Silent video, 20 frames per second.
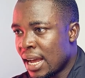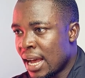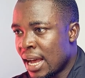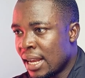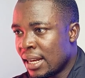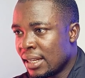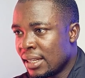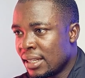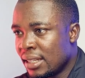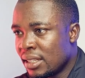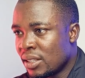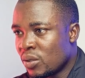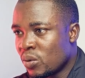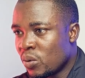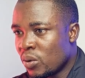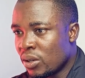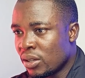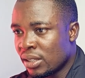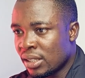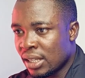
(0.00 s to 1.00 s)
and this
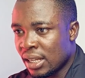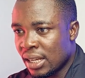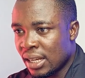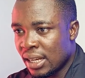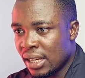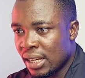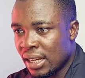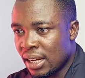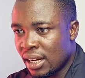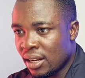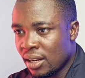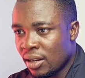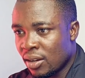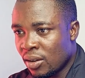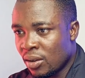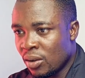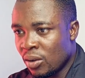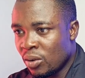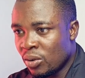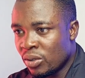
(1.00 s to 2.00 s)
was
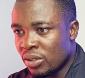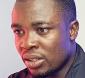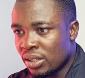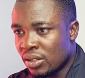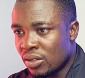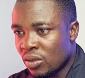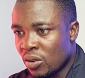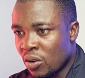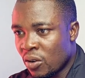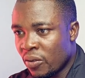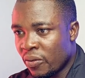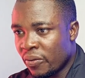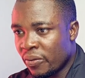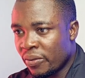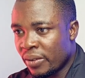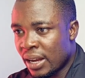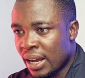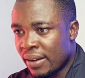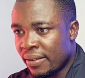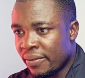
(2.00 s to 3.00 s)
close of
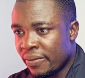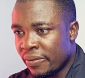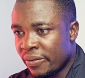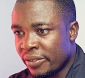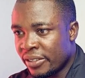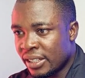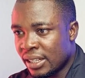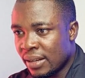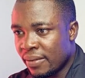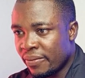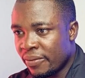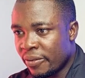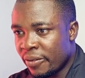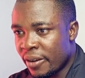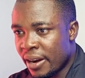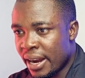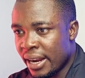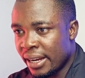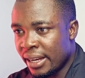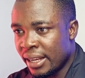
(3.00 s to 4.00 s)
that same
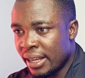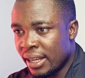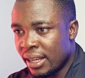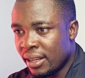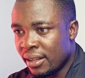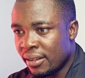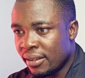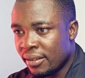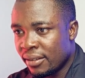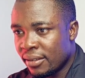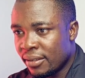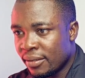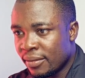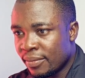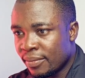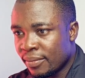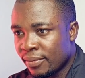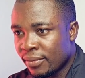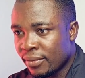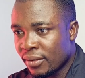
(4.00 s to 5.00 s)
Friday.
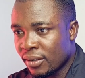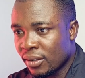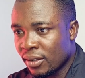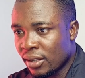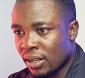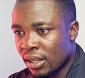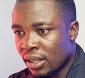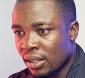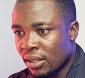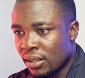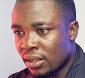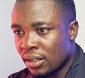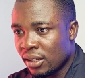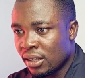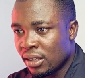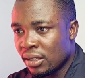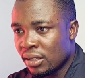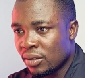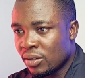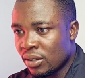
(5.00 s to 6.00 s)
Okay,
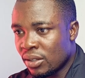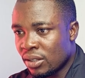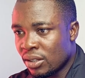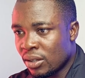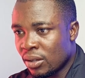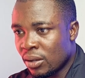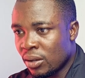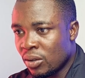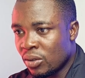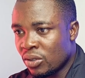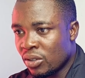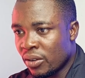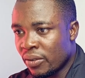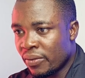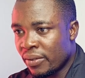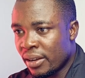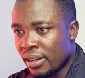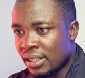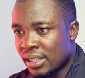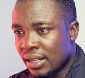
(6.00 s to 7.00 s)
so it was the close of
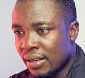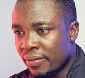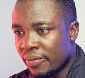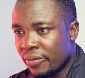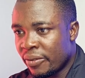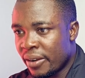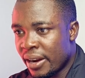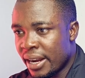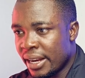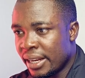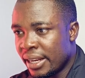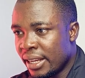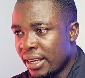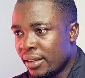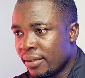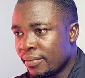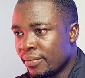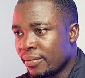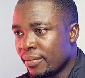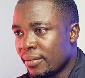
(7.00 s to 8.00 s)
that same
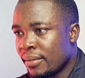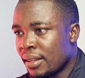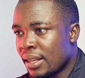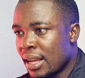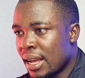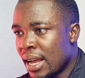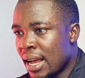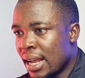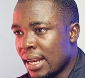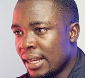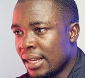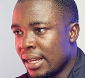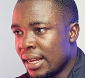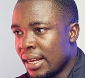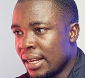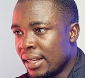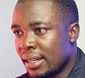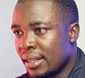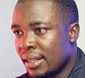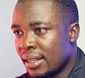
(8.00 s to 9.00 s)
Friday, and
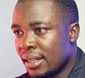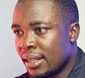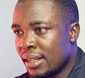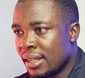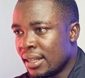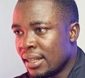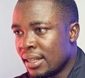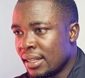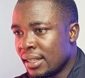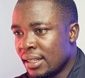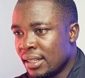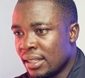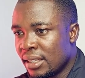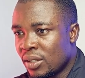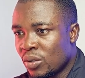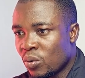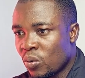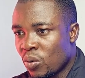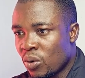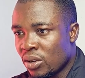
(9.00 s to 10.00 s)
then
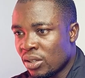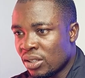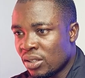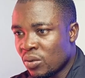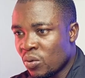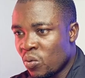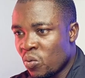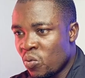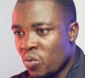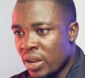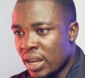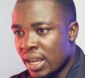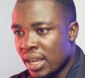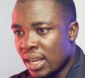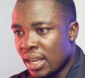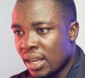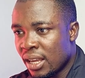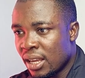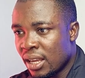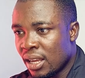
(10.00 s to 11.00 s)
this was the
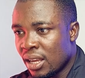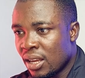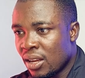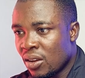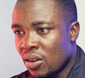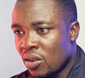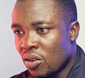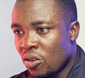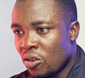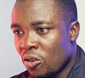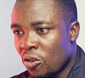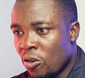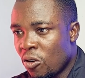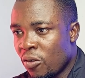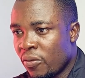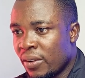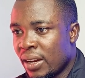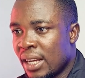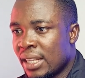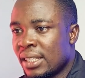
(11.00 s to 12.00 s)
week
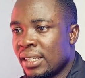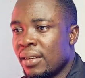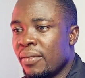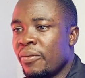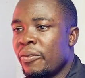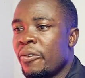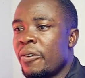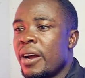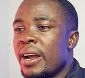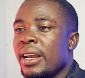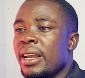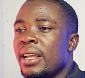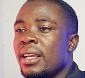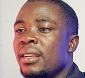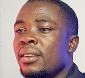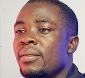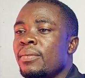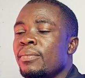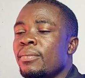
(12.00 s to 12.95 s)
of that same Friday.